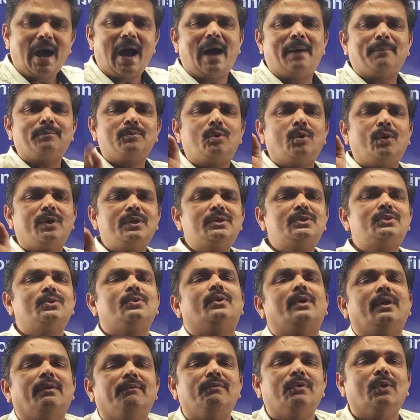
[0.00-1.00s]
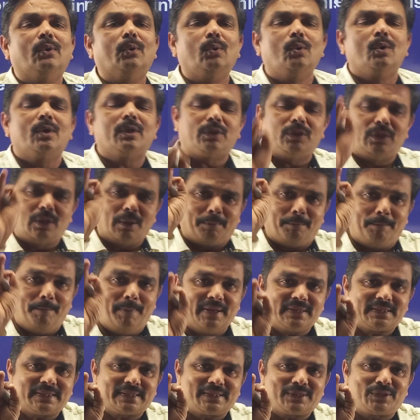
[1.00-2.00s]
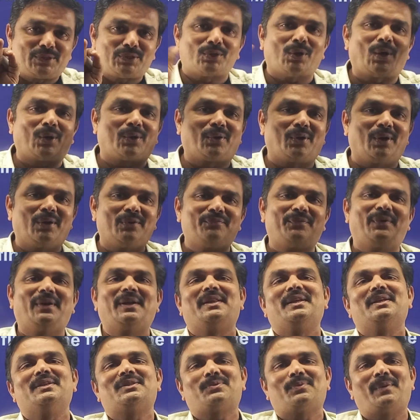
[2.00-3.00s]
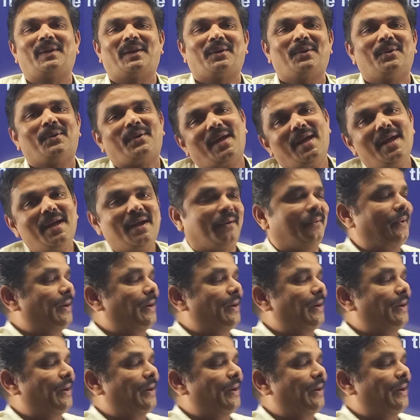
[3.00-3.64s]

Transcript: I'm going to give you the best shortcut for this one. Okay,